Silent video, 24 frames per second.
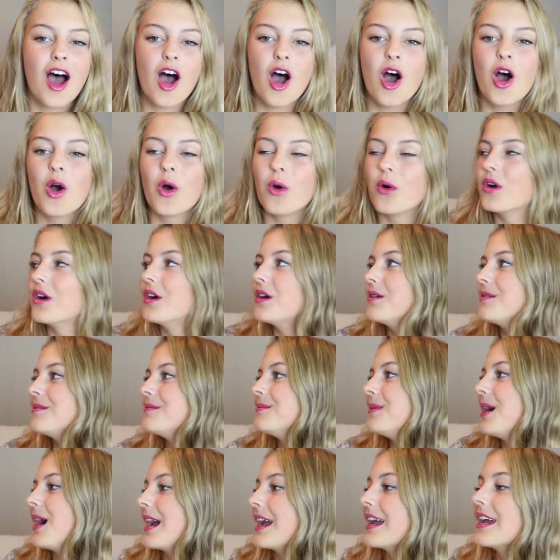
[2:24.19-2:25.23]
Oh
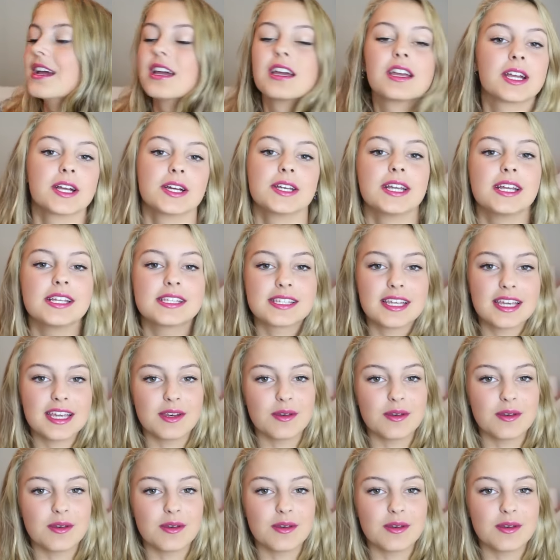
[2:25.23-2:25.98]
my goodness,